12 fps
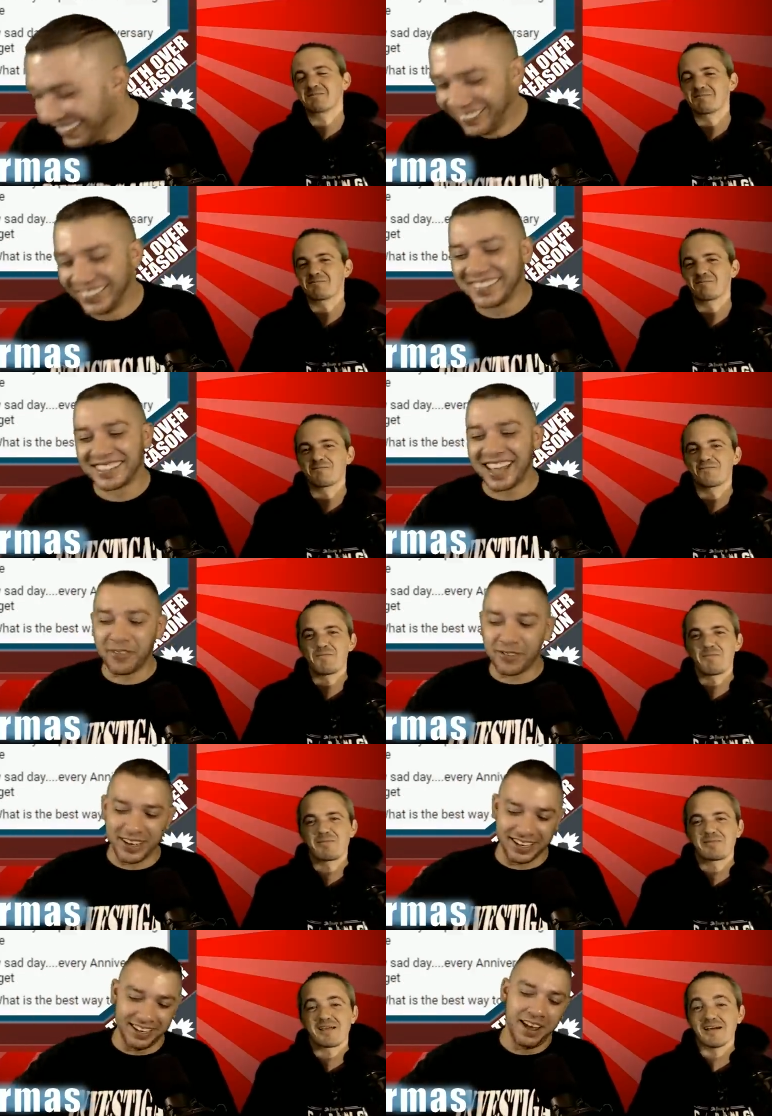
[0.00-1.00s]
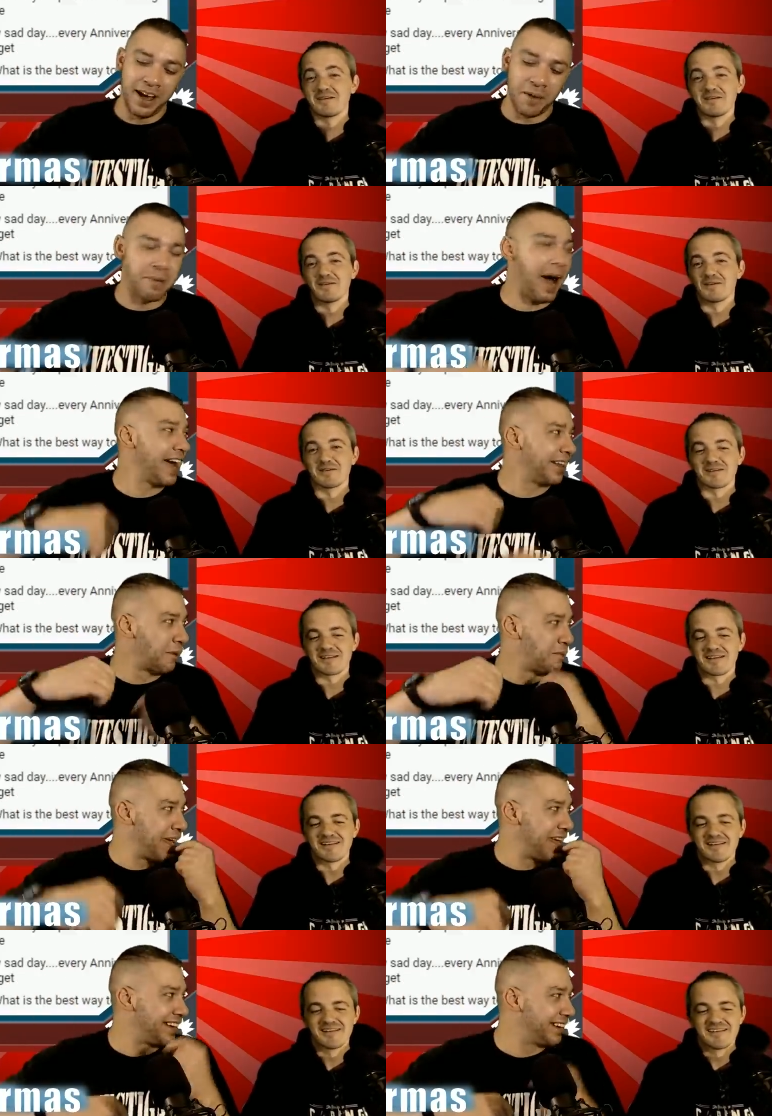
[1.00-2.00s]
Speaker 1: What's that fucking? I don't know. Pile of
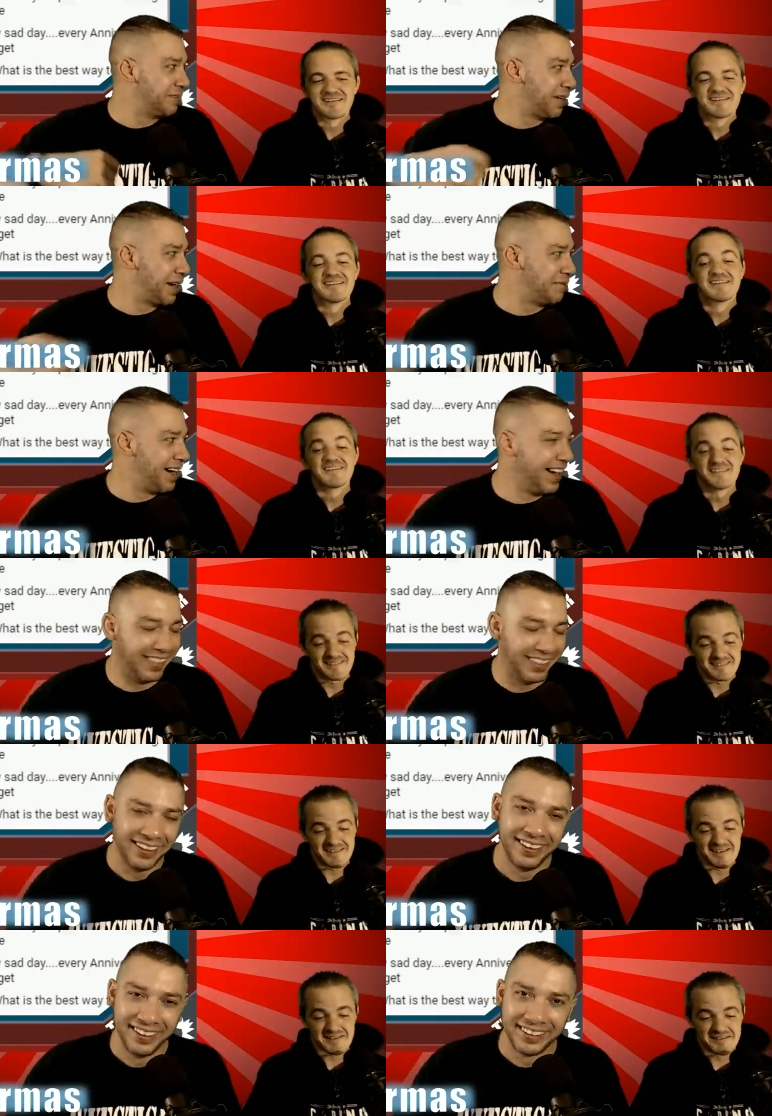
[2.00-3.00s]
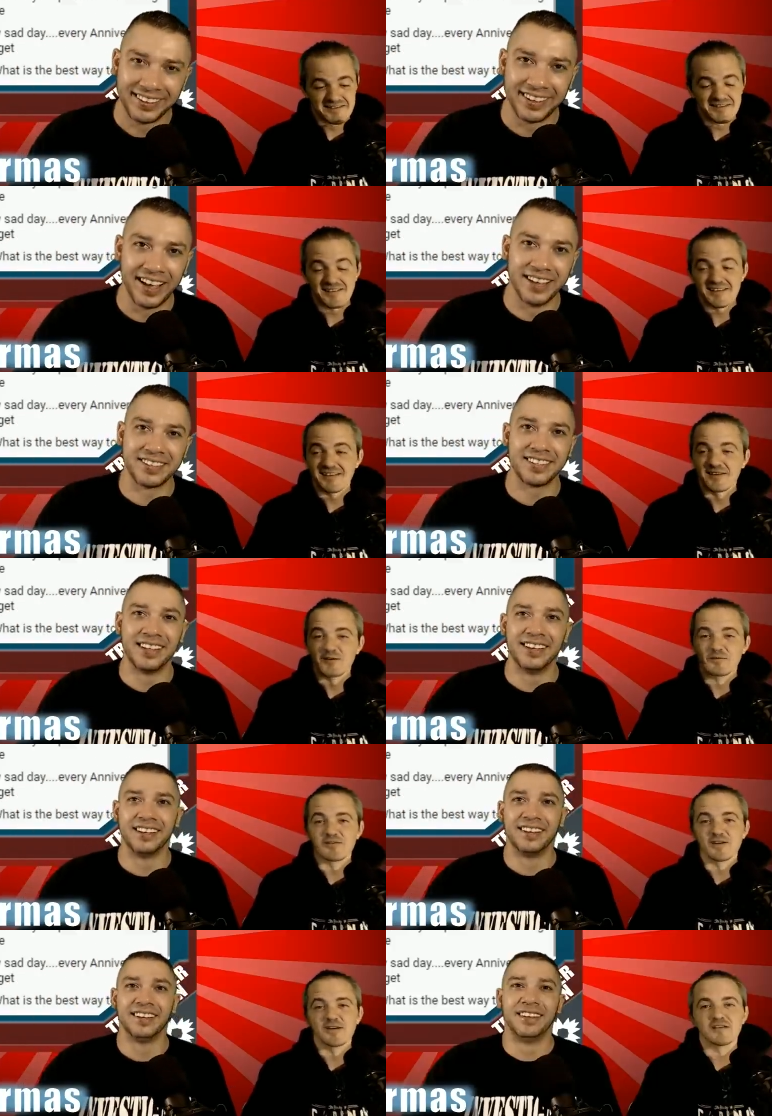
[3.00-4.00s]
bacon in my mouth. Yes, yes, and
Speaker 2: home
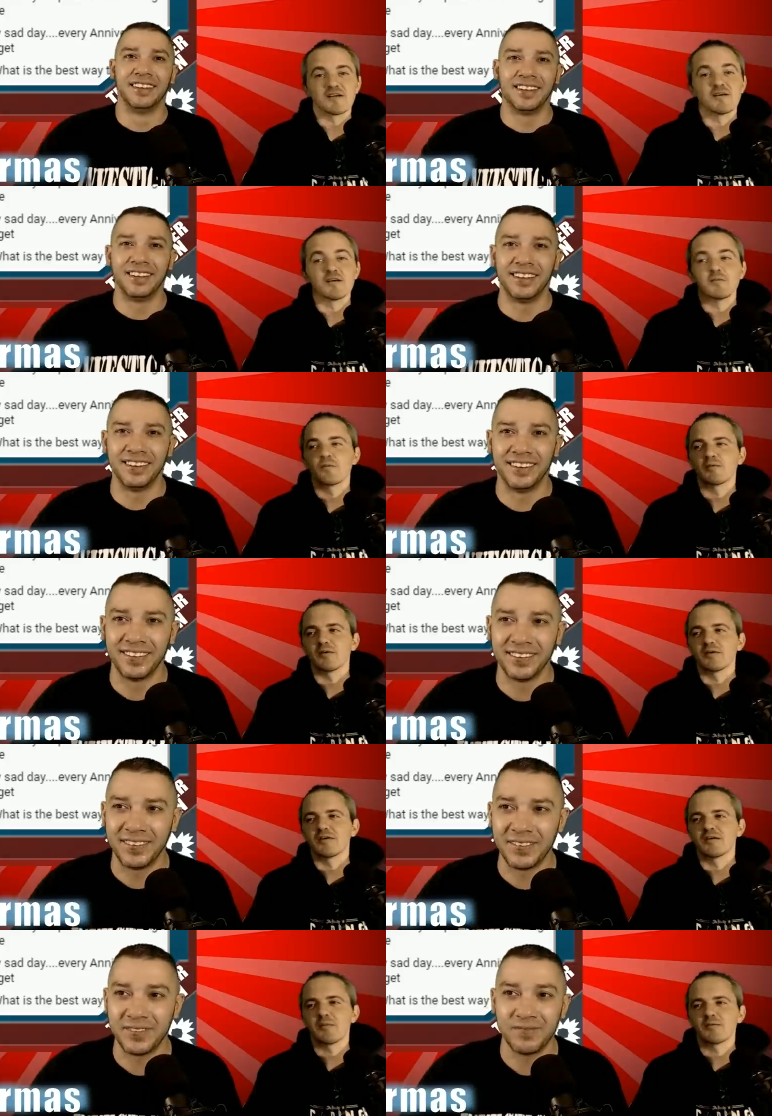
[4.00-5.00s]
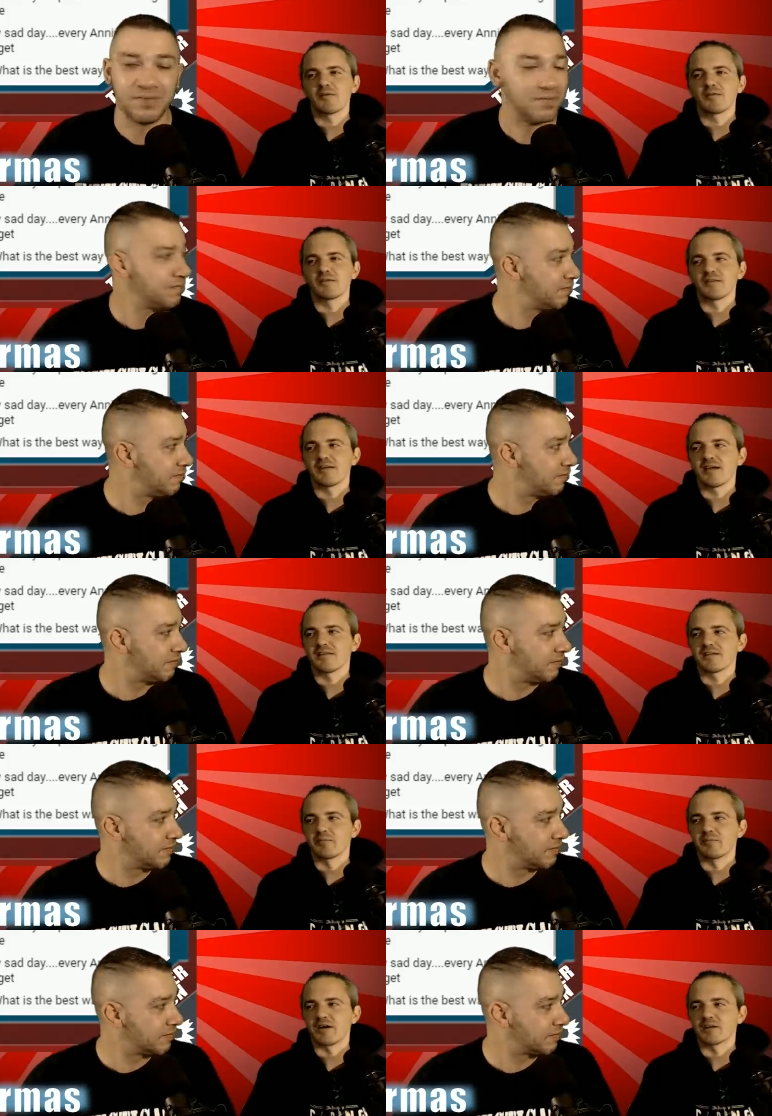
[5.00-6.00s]
fries. Oh, I remember. Oh, you remember the they had like the
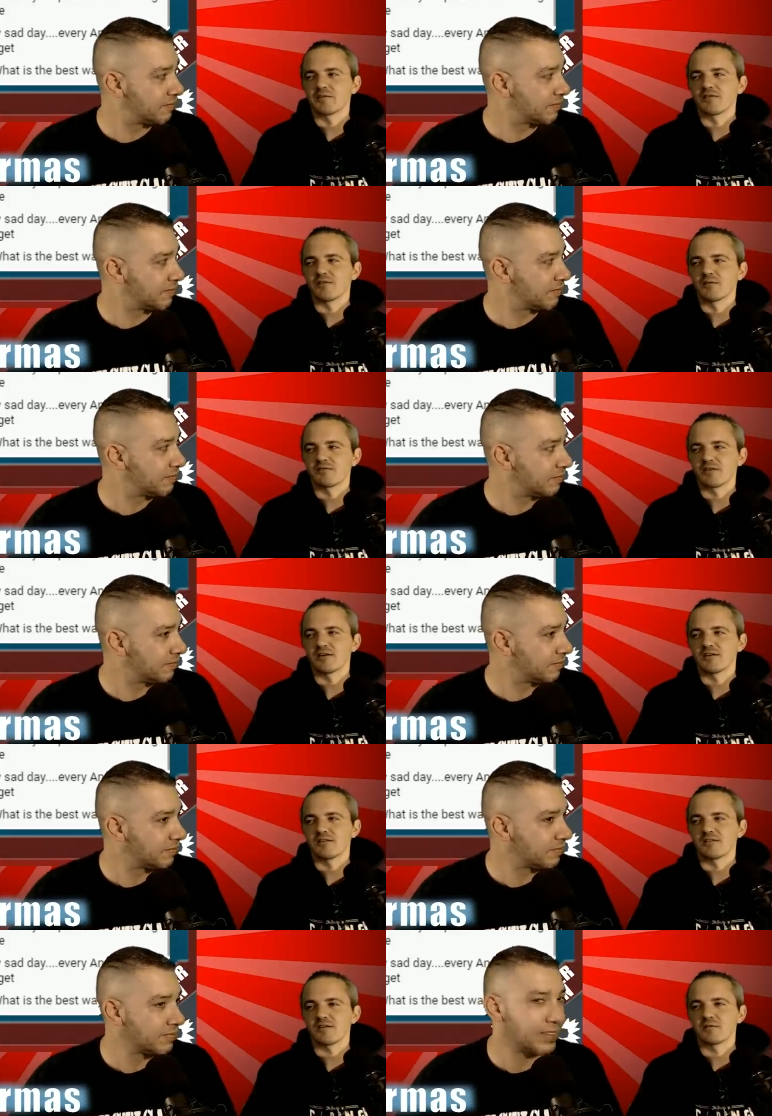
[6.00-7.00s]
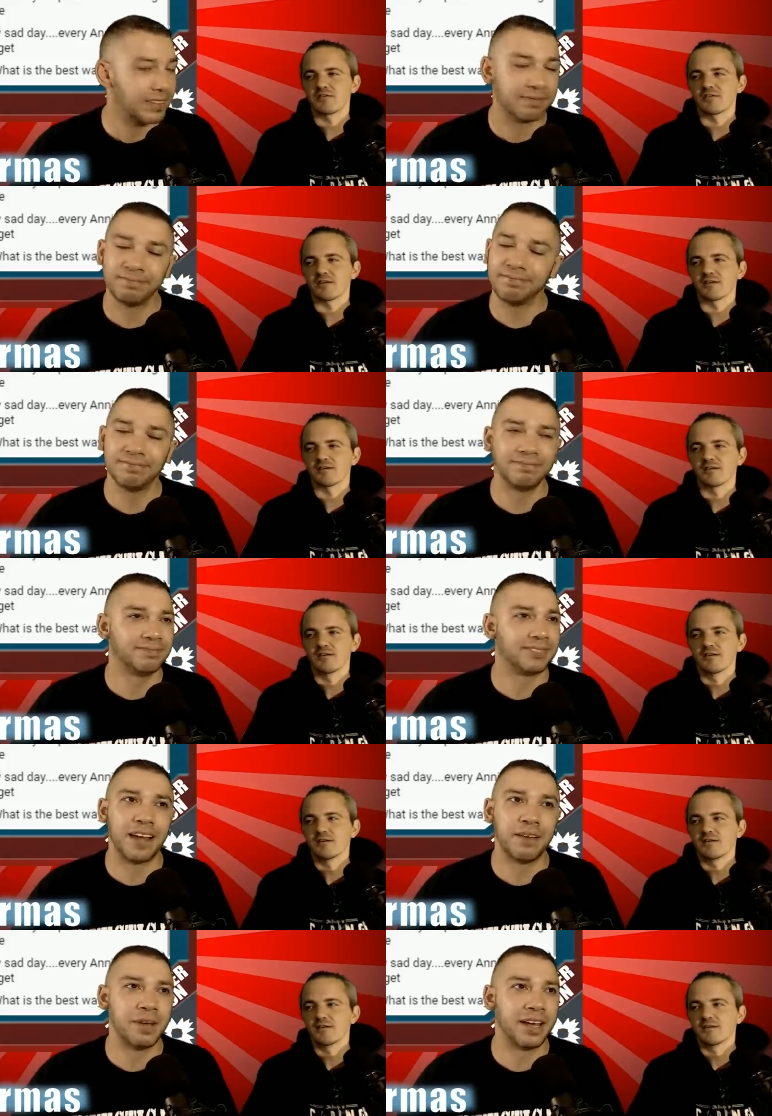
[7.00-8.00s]
bottomless home fries. That was like mm,
Speaker 1: not
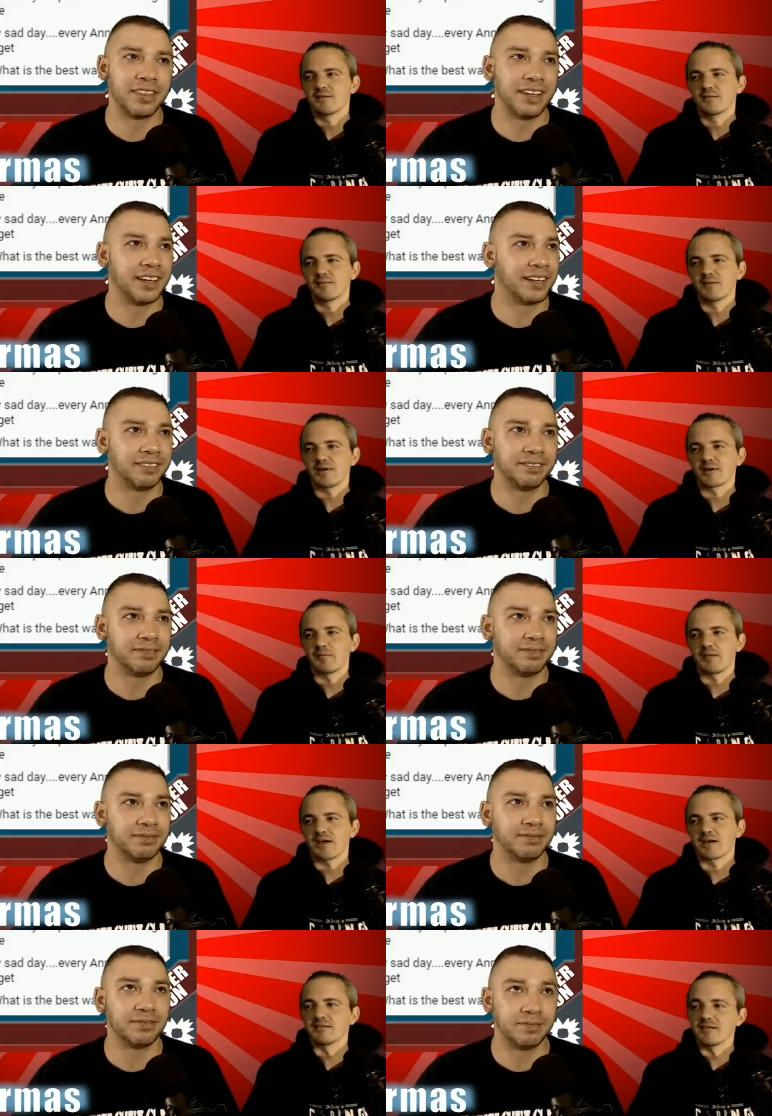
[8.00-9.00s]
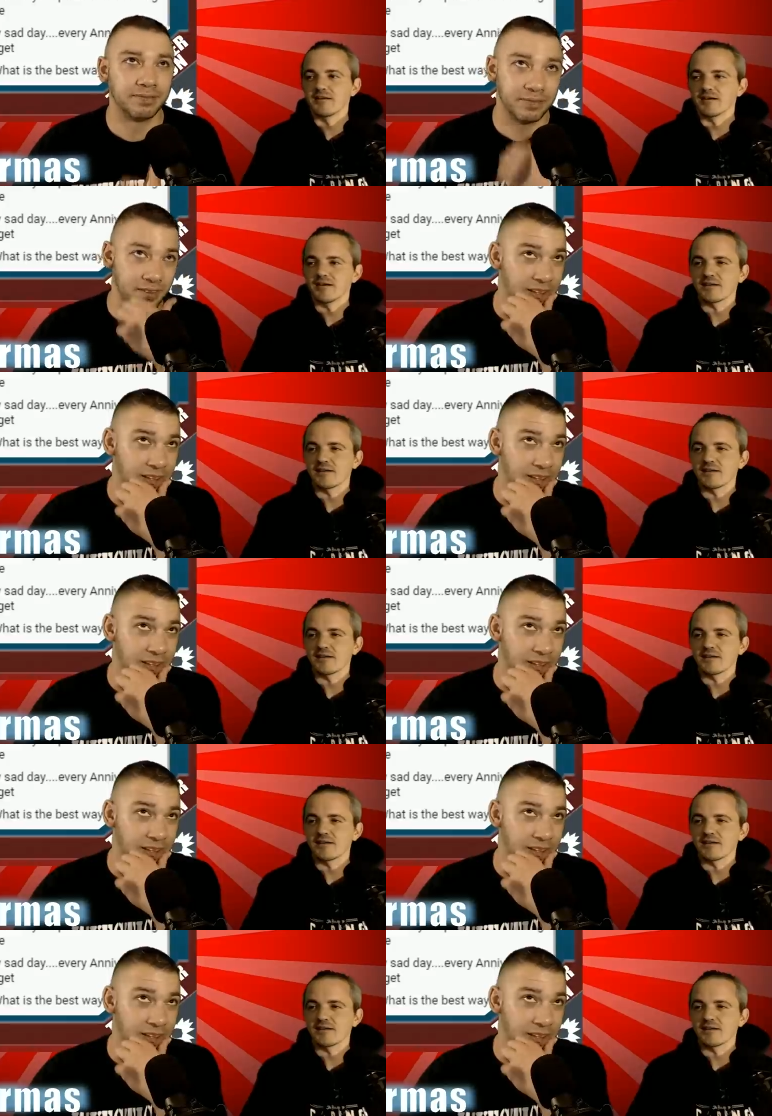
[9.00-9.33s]
my thing. Back
Speaker 2: back in the day,